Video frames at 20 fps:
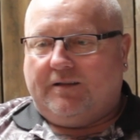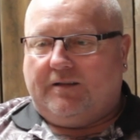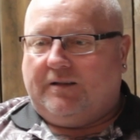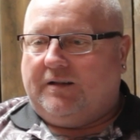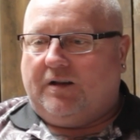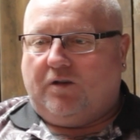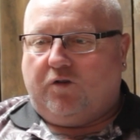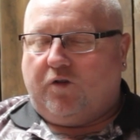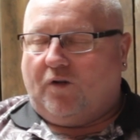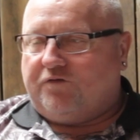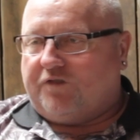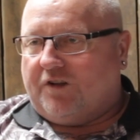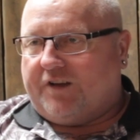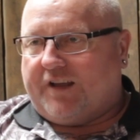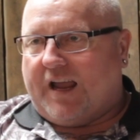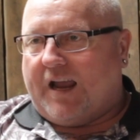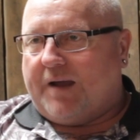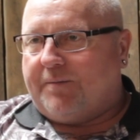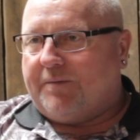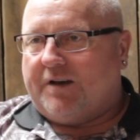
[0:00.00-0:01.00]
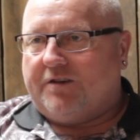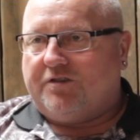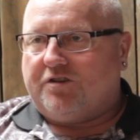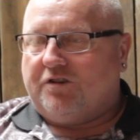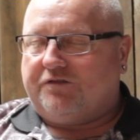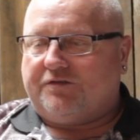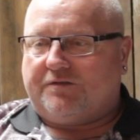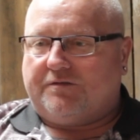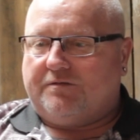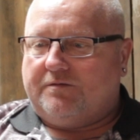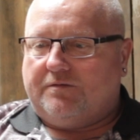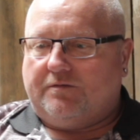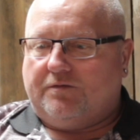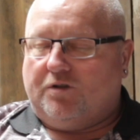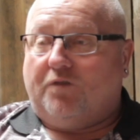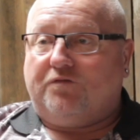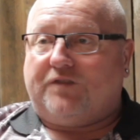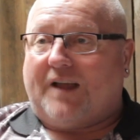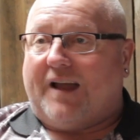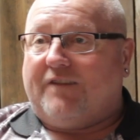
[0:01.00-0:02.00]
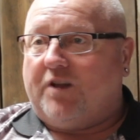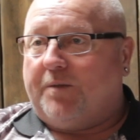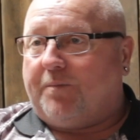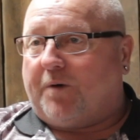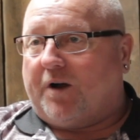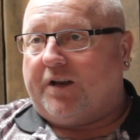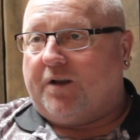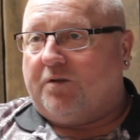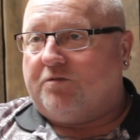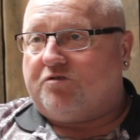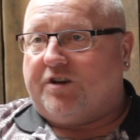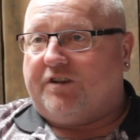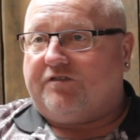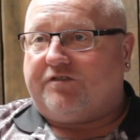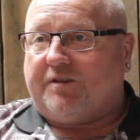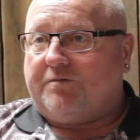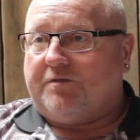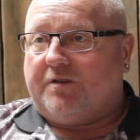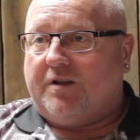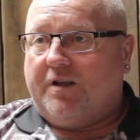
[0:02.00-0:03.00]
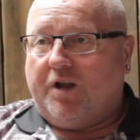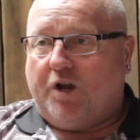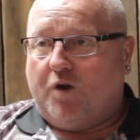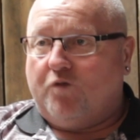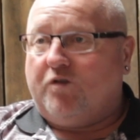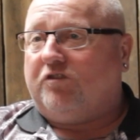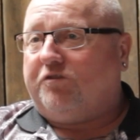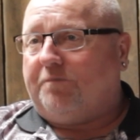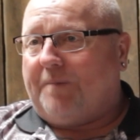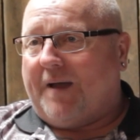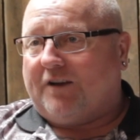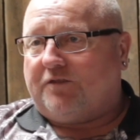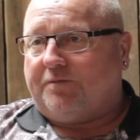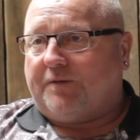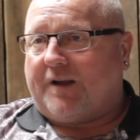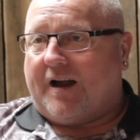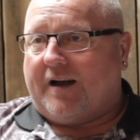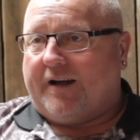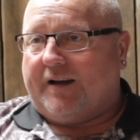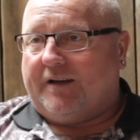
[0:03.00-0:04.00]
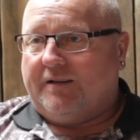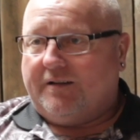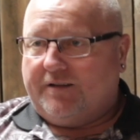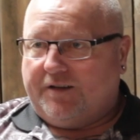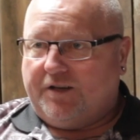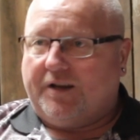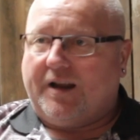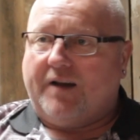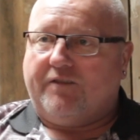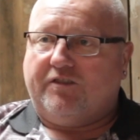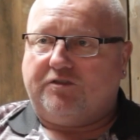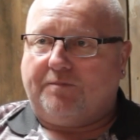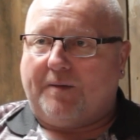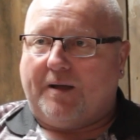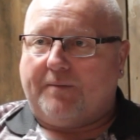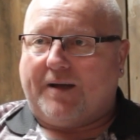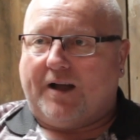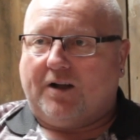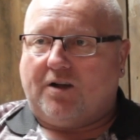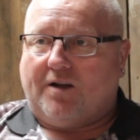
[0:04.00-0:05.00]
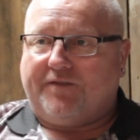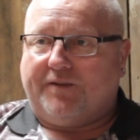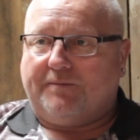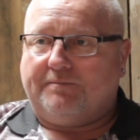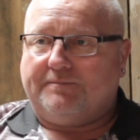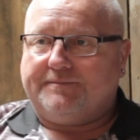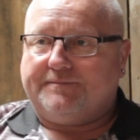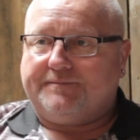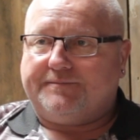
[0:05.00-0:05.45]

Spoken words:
loves the game and just loves everybody who treats him, who respects Gary, you get respect back off him.